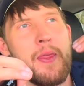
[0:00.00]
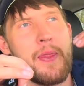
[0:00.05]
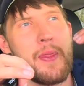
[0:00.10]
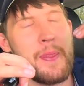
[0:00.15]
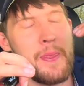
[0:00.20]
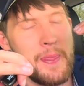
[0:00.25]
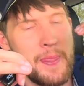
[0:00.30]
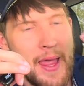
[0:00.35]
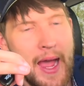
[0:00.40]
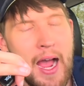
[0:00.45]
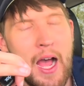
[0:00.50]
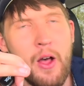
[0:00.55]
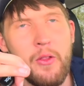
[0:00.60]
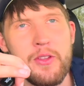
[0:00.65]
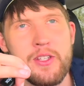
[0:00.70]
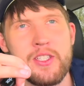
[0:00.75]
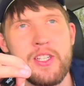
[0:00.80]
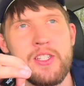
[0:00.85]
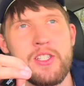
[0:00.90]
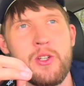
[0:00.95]
now the
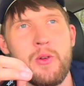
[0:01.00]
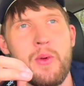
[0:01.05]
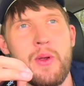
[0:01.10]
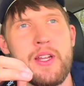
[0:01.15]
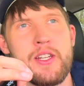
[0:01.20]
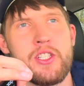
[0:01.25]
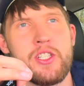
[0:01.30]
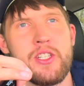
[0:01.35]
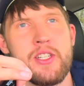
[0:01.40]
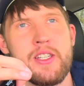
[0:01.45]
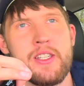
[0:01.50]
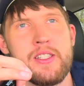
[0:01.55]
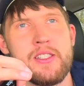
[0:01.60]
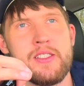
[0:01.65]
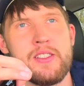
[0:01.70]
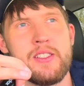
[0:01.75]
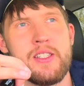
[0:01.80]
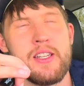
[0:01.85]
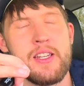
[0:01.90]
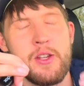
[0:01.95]
situation
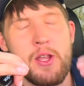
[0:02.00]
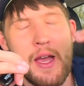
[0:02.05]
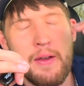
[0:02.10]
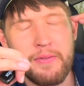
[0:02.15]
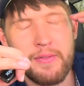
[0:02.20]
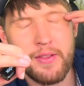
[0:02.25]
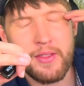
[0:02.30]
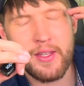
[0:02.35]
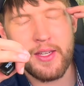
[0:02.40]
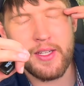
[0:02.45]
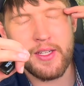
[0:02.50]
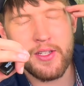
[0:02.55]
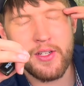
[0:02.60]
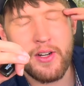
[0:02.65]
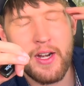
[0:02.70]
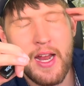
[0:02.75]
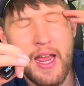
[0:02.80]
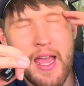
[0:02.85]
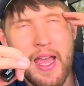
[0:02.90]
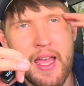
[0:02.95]
is, and you have to think in your
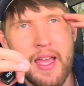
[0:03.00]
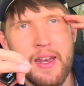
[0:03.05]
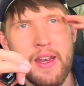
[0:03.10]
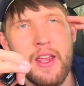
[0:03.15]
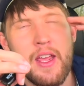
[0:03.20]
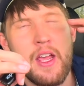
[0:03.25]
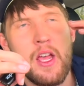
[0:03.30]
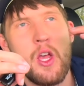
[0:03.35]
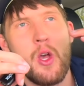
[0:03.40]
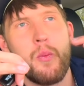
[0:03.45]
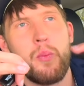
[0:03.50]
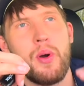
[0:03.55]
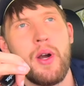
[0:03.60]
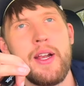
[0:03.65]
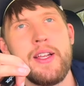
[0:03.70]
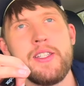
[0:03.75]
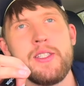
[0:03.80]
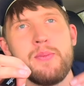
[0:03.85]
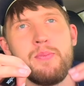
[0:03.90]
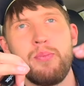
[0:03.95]
head,
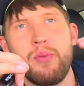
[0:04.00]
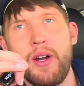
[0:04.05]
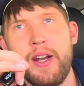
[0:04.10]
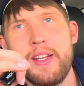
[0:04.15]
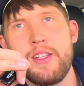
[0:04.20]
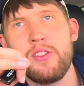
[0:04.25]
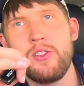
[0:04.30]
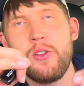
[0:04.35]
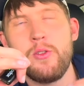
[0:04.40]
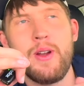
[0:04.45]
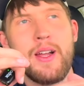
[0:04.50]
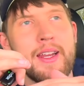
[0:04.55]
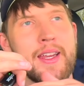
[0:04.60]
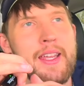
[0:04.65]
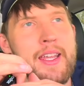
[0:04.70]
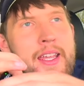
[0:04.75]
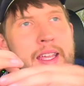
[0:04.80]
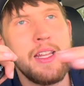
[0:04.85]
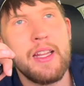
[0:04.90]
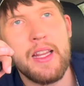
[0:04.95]
price breaks through a
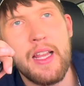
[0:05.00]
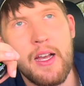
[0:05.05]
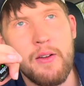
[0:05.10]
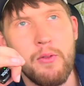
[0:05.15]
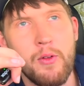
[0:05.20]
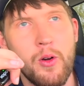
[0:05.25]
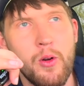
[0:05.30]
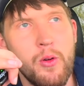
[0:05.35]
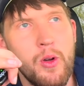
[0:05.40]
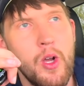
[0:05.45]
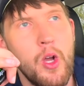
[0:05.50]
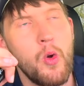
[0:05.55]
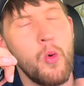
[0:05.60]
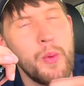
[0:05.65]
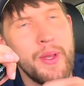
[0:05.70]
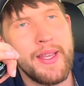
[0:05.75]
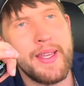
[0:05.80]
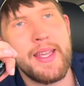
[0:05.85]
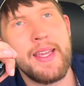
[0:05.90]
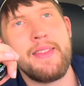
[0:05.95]
key level,
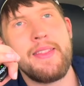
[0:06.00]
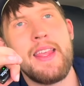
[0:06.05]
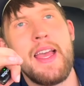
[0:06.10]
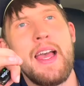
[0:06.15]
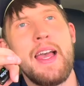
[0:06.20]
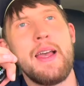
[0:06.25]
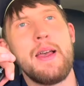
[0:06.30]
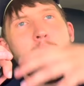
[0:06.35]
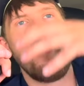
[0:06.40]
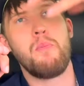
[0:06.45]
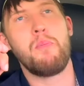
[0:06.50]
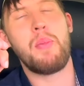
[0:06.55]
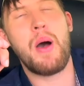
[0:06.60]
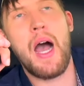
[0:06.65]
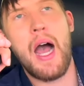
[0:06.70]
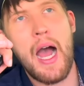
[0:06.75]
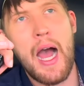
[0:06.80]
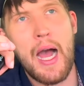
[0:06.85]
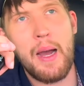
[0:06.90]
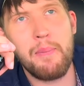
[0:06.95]
we get that
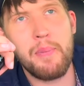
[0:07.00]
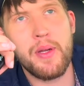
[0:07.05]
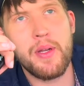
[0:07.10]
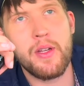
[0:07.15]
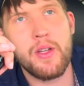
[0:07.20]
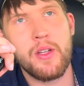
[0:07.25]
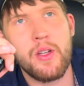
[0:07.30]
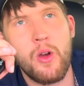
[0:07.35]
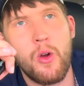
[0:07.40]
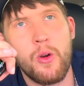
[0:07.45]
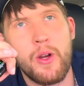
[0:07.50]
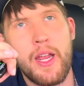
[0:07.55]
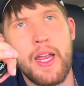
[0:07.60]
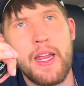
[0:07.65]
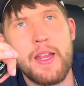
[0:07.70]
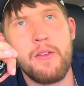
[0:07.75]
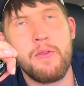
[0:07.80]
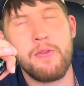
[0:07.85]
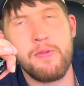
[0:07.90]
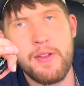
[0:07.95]
pop.
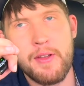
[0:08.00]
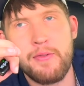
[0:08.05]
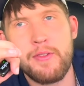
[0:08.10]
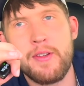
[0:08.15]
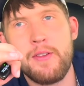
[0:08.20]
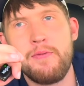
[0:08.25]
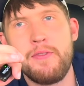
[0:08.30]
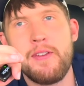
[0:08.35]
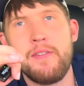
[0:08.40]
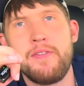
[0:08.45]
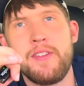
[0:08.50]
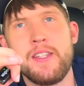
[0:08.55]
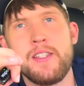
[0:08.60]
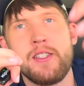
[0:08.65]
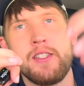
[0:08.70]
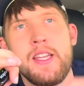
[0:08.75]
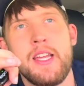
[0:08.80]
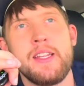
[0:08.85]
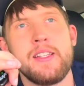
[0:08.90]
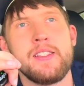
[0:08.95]
Okay, 50-50
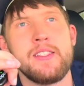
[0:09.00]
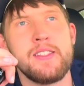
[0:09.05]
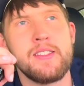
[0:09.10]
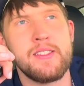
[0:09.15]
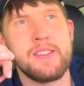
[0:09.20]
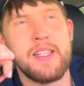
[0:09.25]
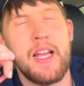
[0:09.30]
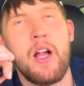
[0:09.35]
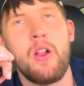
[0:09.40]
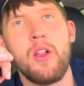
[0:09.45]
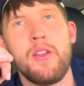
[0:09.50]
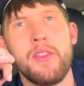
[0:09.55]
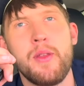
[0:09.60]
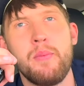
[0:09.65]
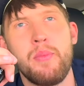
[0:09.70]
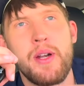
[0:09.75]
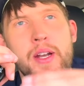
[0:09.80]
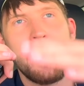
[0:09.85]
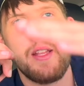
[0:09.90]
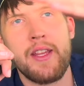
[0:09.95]
states sell on the
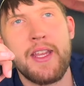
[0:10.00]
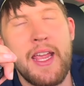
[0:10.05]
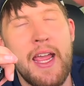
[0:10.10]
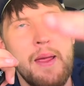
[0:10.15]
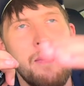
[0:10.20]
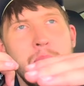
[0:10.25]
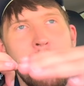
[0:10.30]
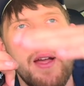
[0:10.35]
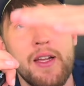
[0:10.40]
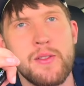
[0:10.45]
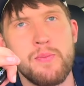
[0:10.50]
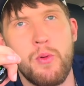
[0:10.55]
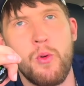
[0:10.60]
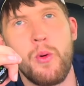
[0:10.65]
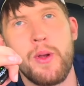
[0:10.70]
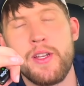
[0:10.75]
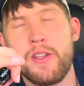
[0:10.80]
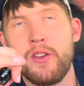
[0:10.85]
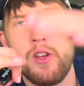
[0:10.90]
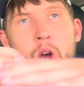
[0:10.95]
break of the apex
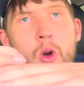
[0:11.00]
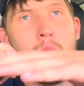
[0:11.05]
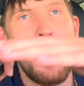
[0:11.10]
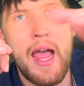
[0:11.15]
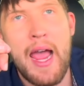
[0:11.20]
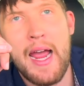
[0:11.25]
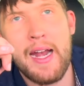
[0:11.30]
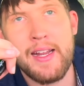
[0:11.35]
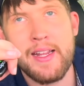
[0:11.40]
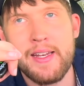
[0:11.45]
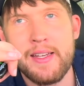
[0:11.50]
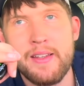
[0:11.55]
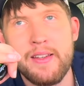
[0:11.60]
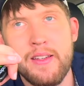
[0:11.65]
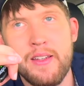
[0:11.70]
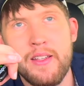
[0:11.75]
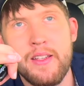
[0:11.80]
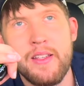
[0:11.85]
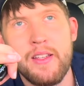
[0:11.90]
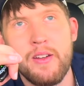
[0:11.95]
point, no adding,
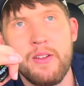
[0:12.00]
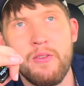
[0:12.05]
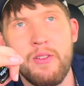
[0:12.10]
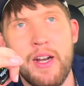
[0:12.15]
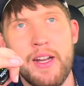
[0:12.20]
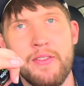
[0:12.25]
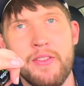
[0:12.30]
right?